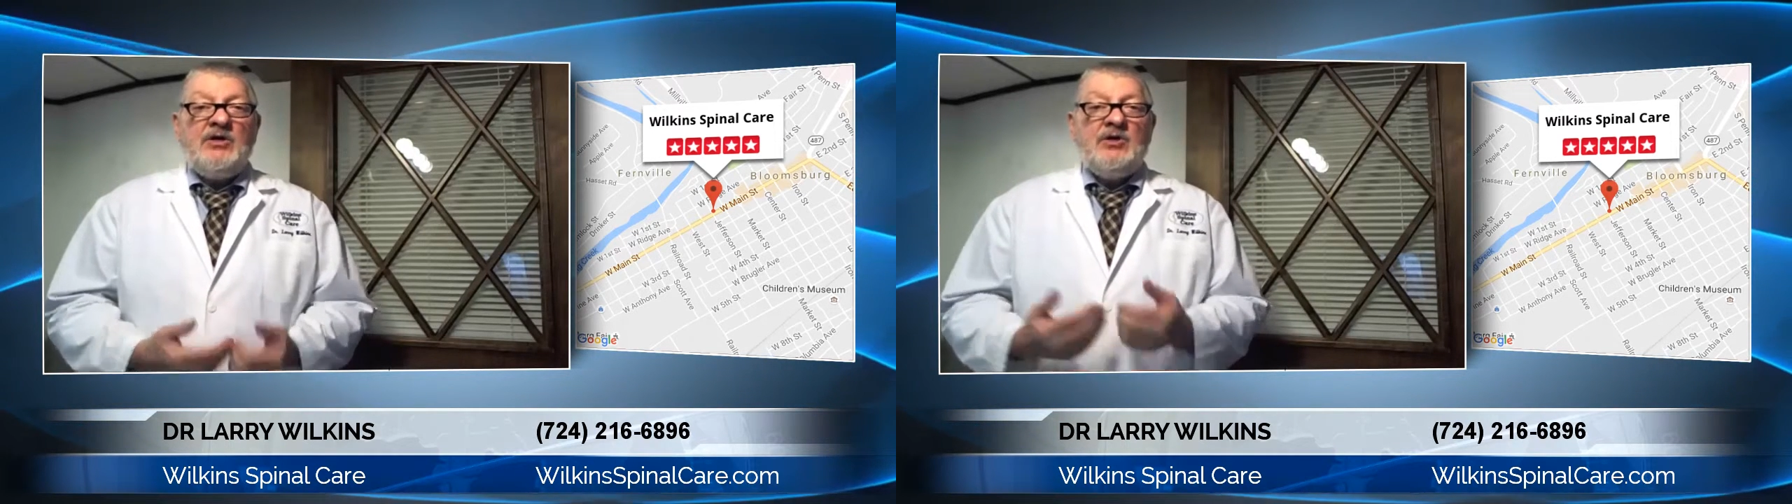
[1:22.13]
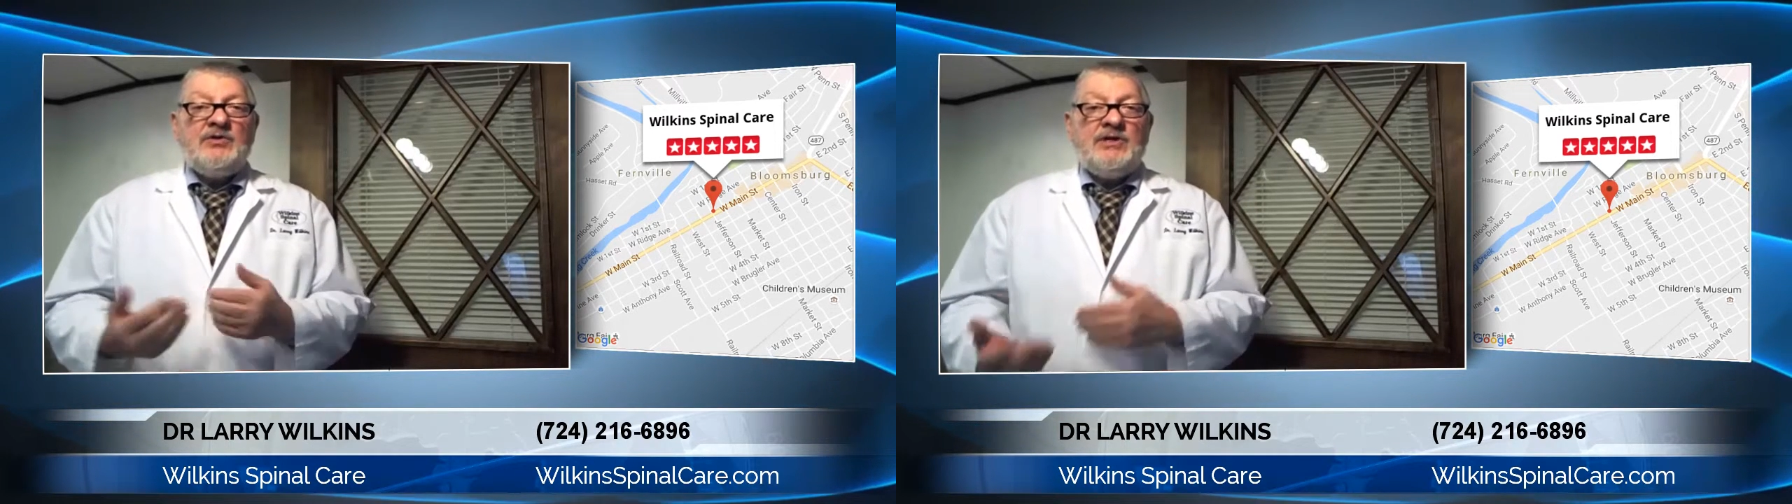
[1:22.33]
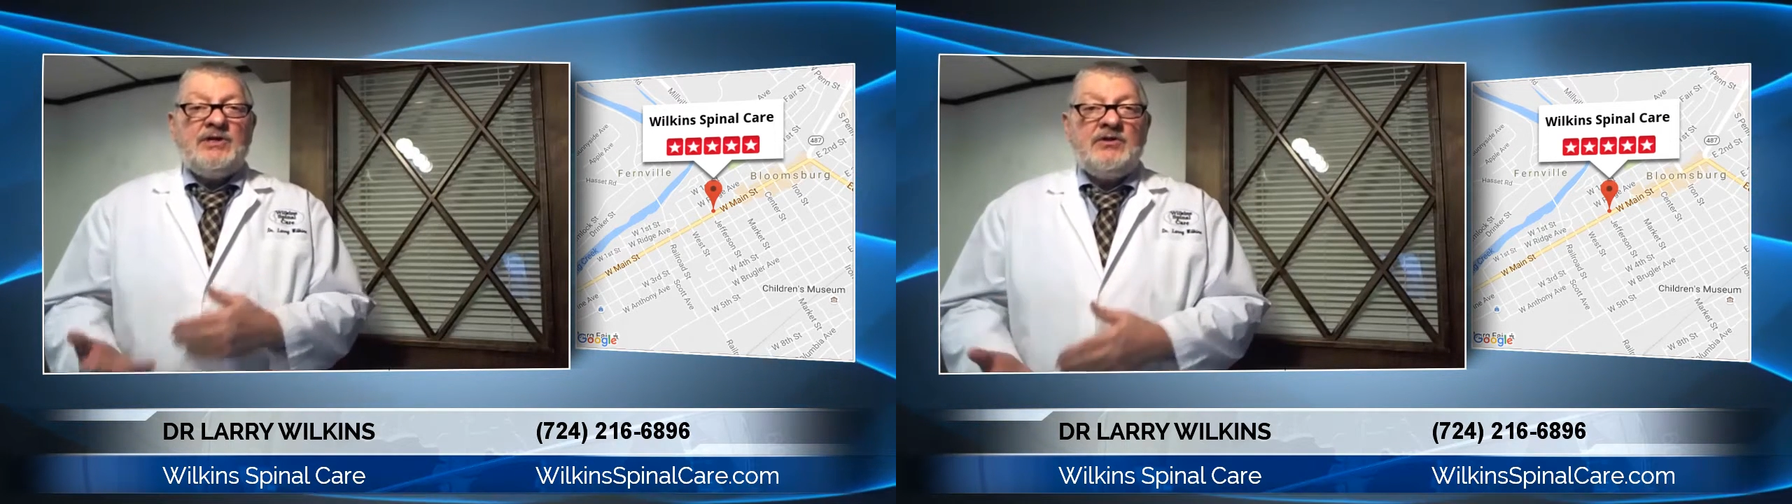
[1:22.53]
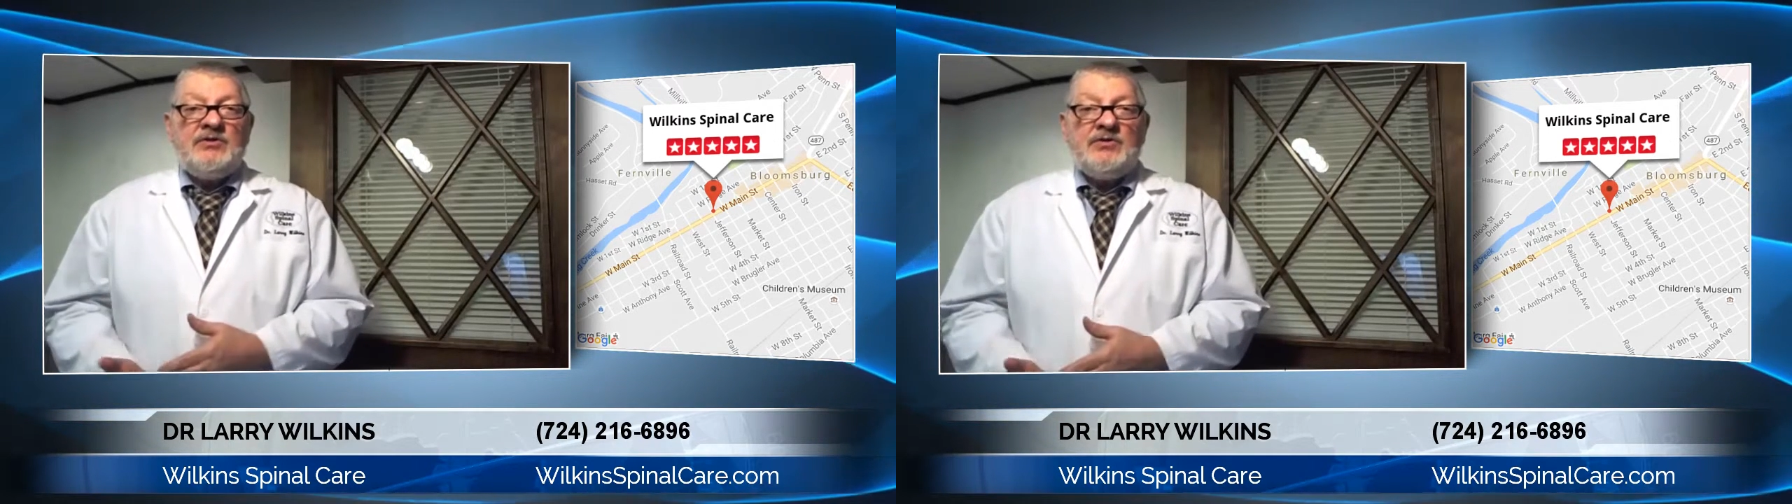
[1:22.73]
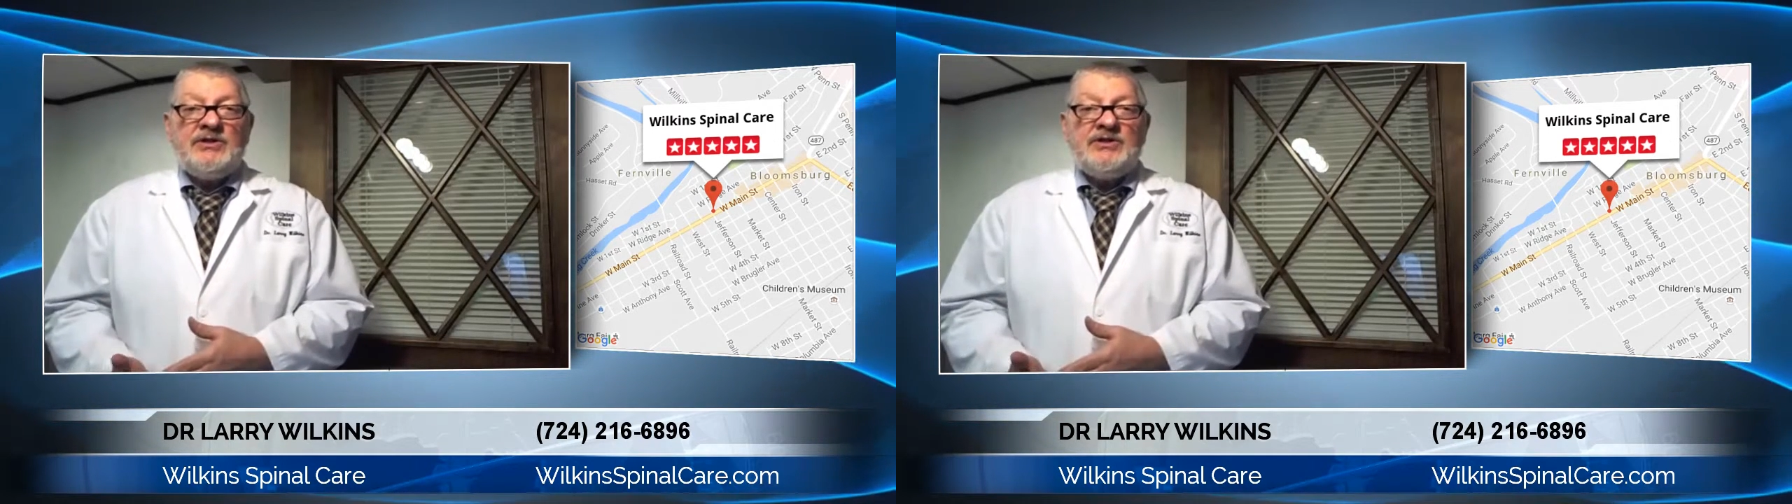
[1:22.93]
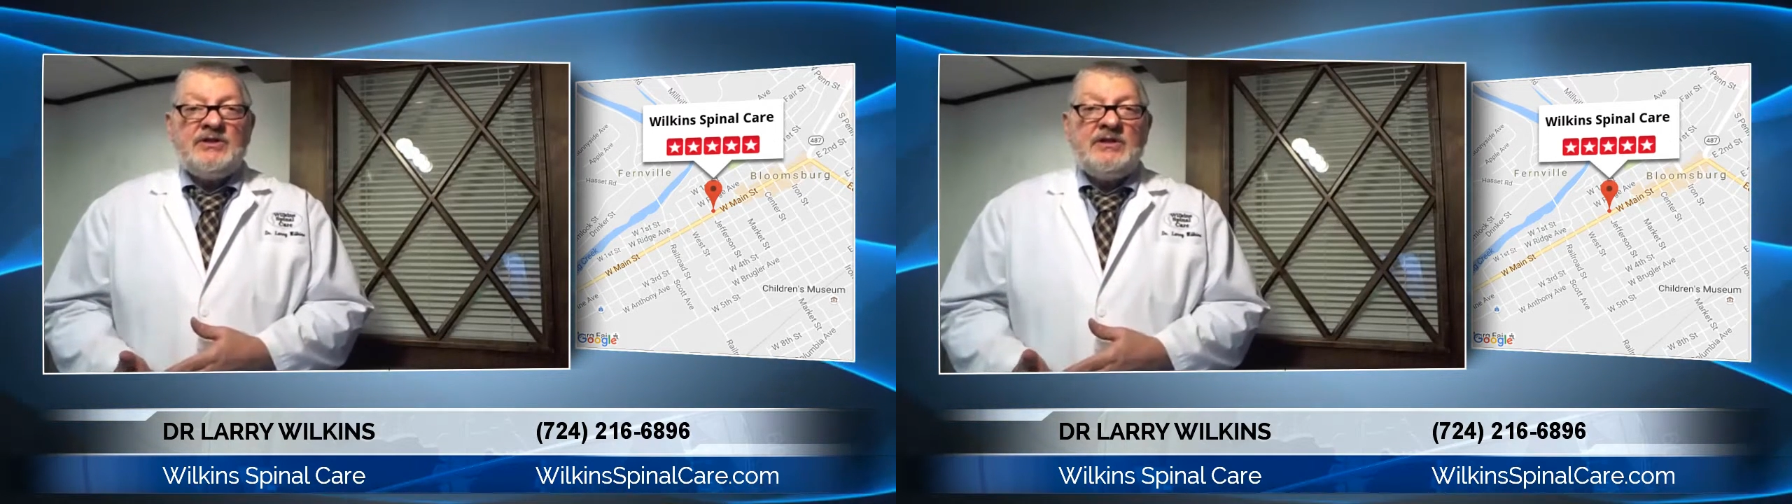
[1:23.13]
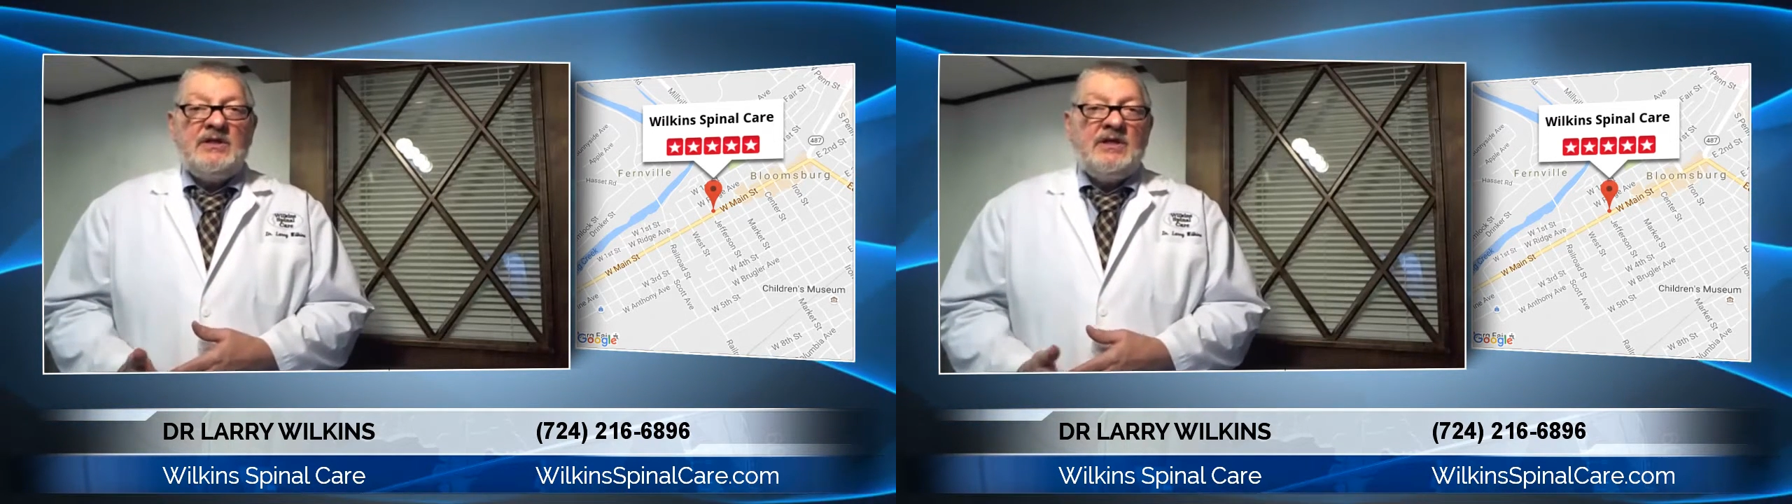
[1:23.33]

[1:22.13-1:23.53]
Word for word: using nutrition.